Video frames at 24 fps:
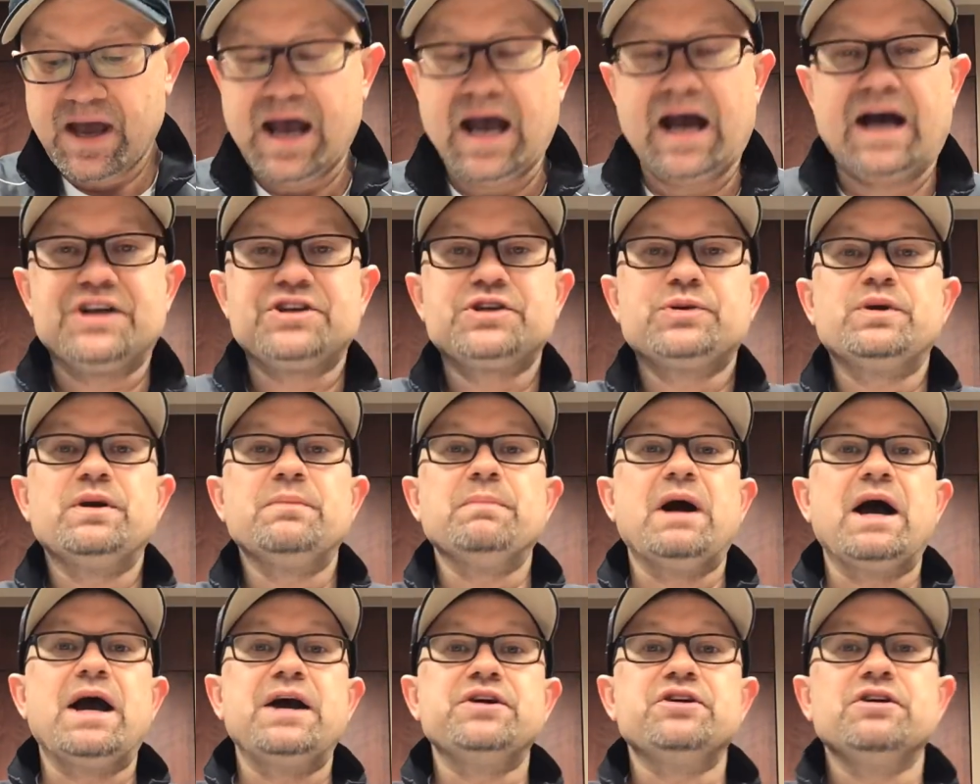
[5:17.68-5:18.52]
As a
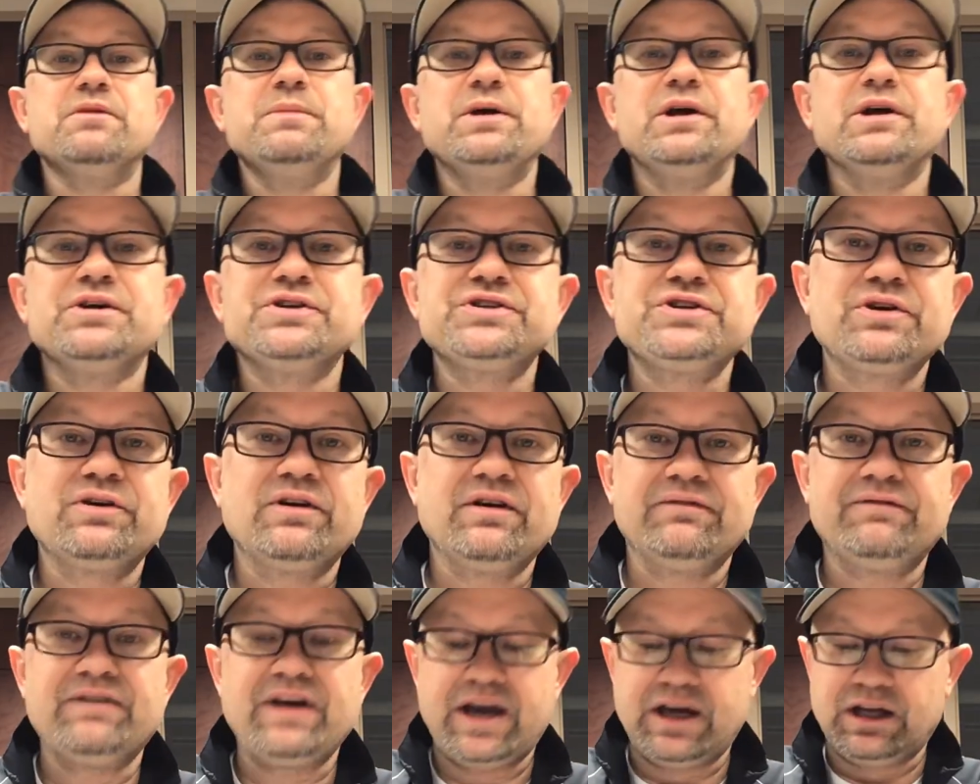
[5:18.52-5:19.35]
reminder, meals
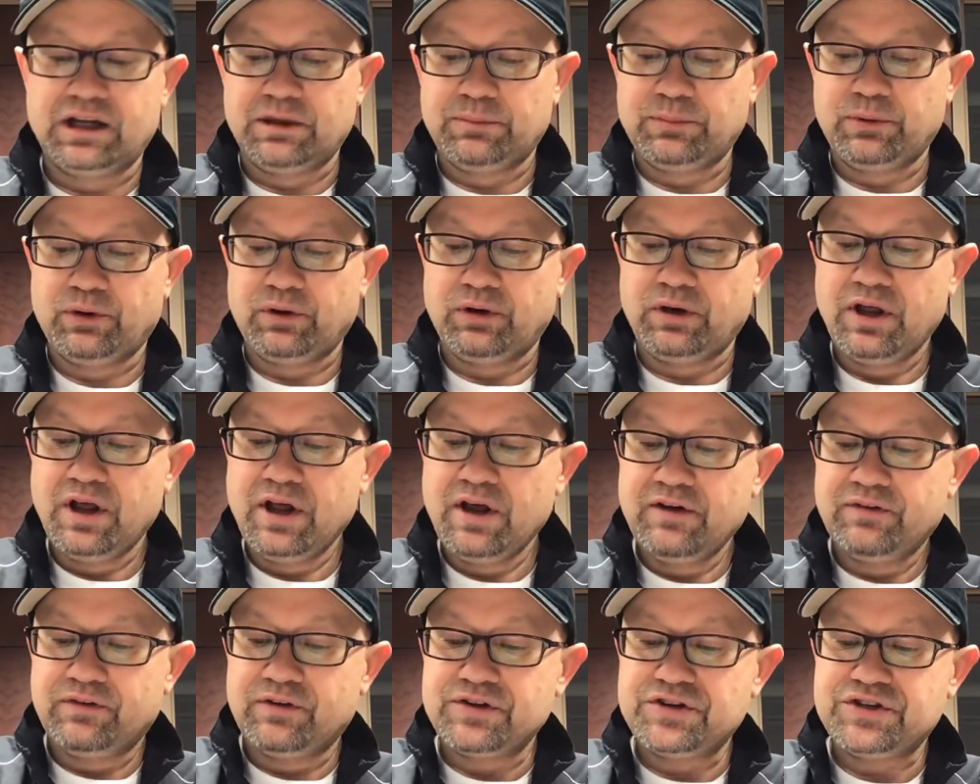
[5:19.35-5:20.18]
are available
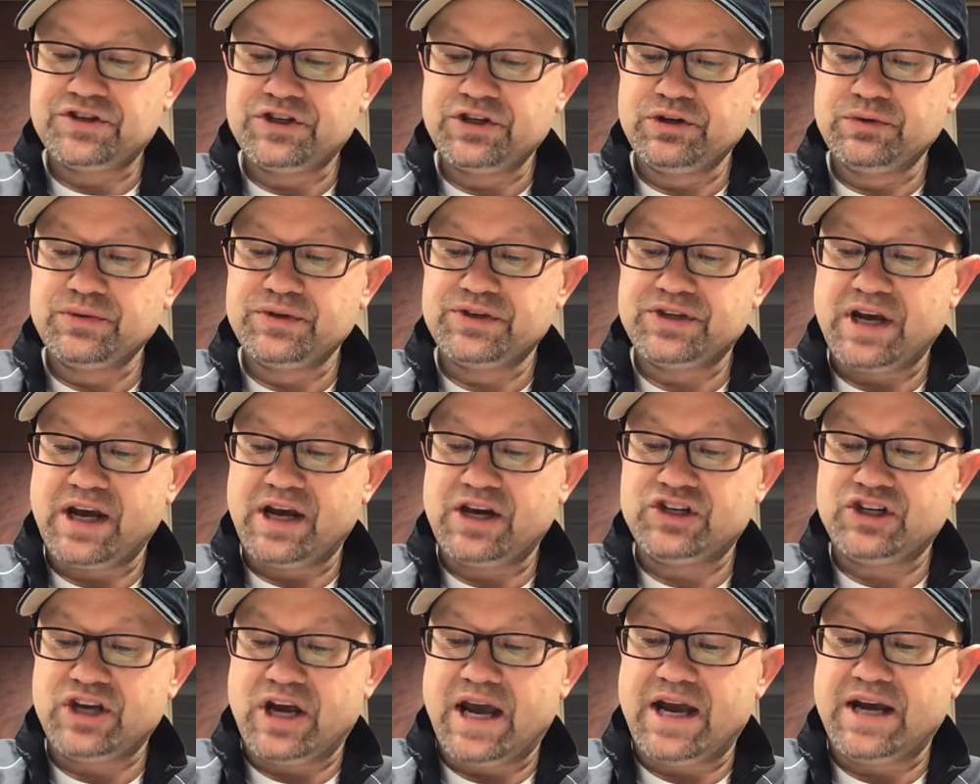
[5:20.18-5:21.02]
for students
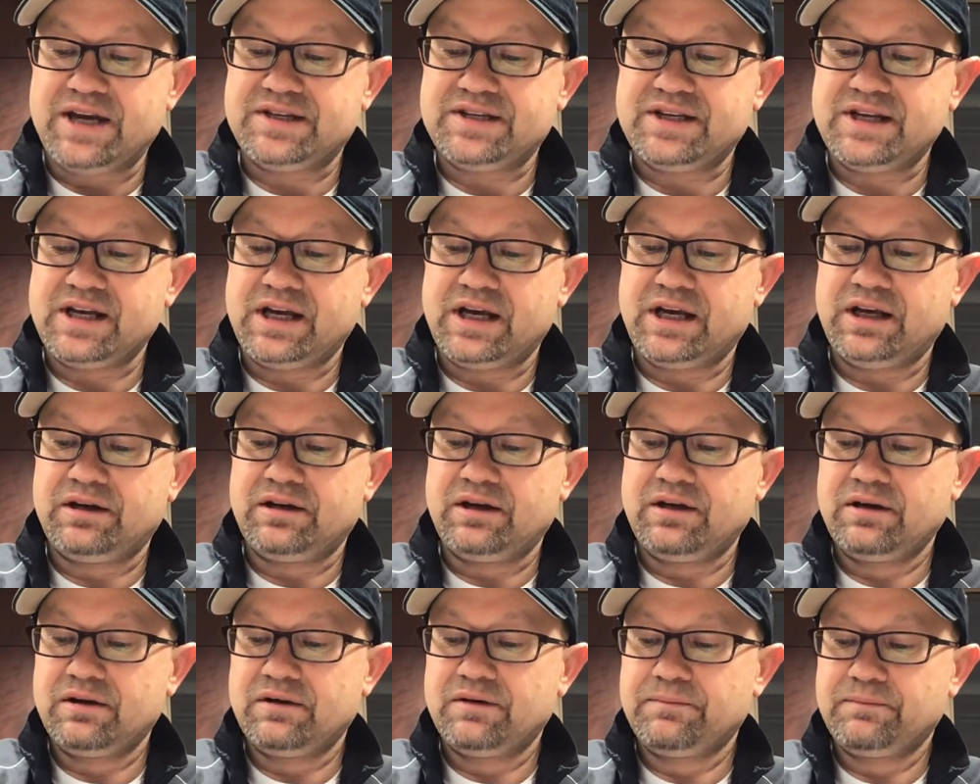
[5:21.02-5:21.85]
age
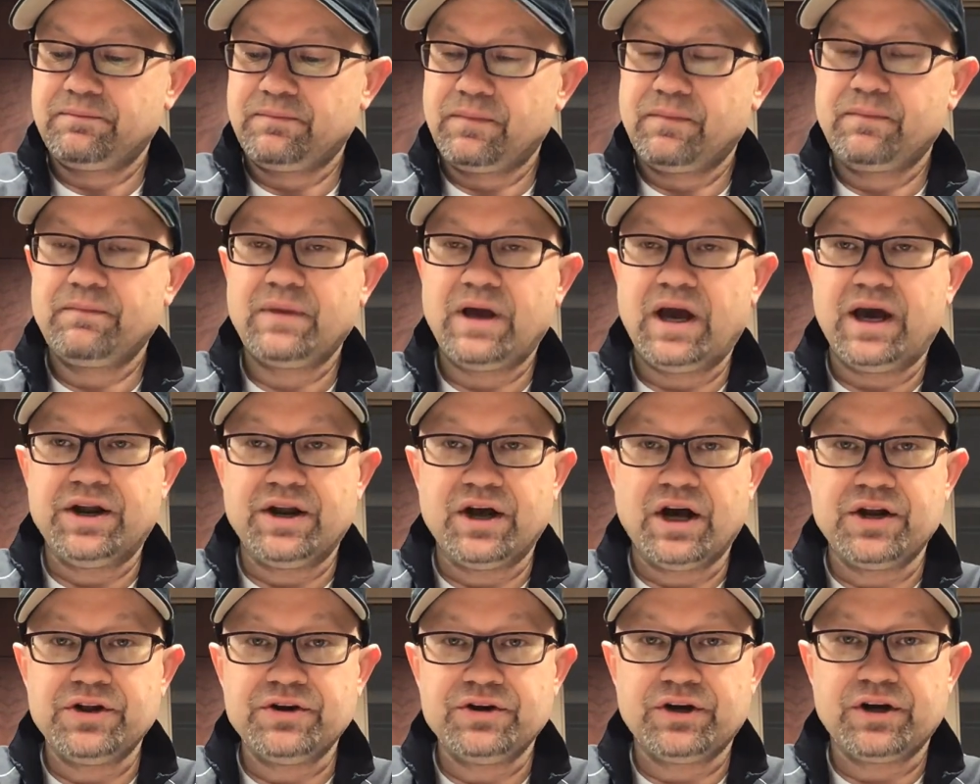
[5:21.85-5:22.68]
18 and
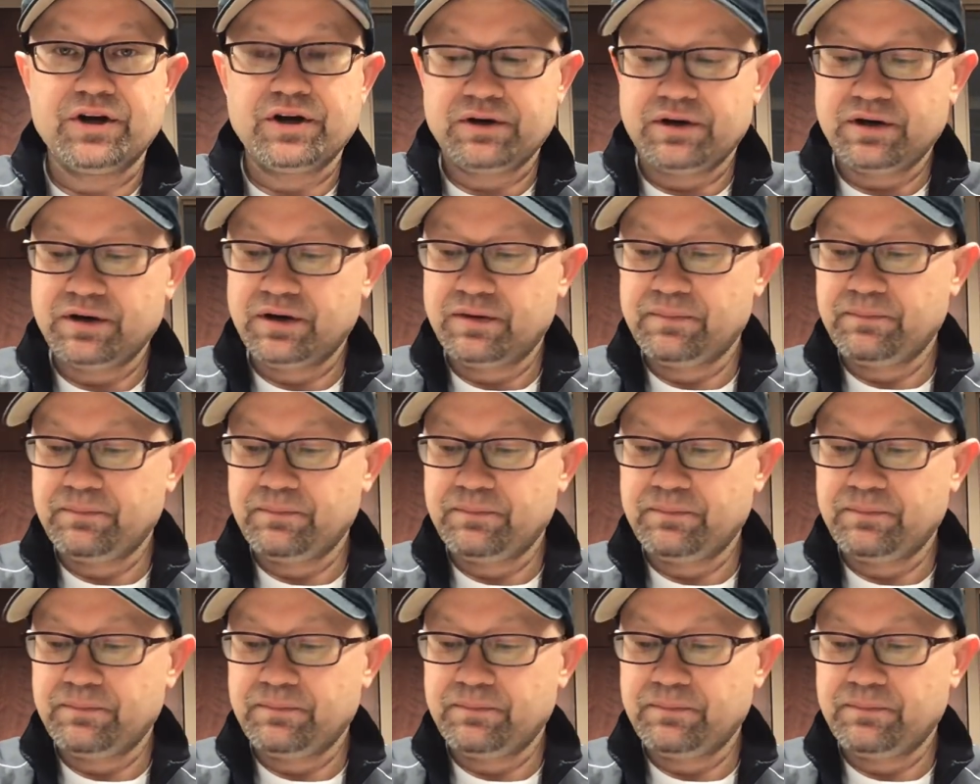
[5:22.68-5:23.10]
under.